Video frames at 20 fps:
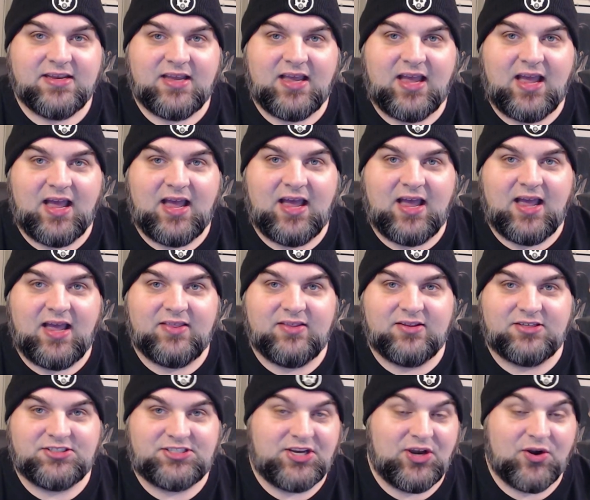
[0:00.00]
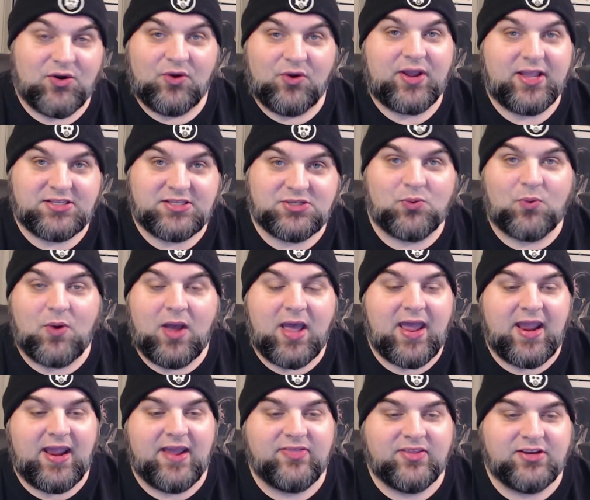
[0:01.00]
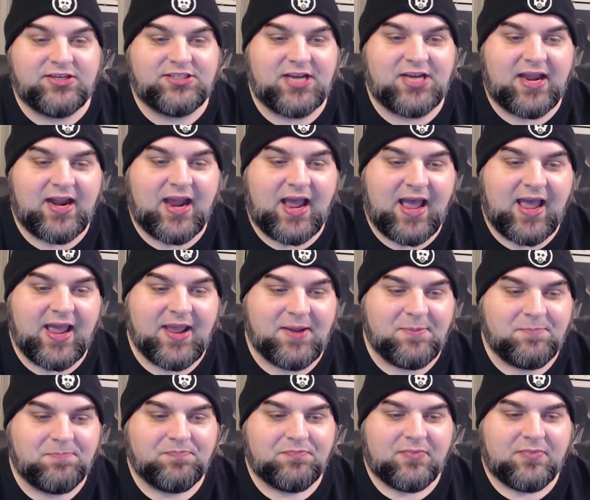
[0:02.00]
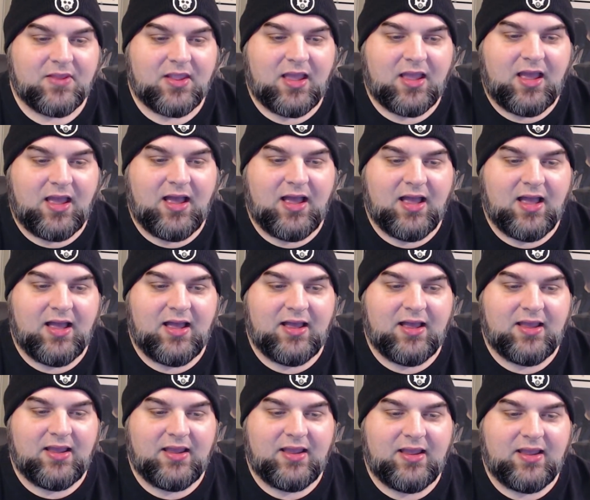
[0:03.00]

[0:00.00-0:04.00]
Uh, Ziro gets away, and the Jedi uh,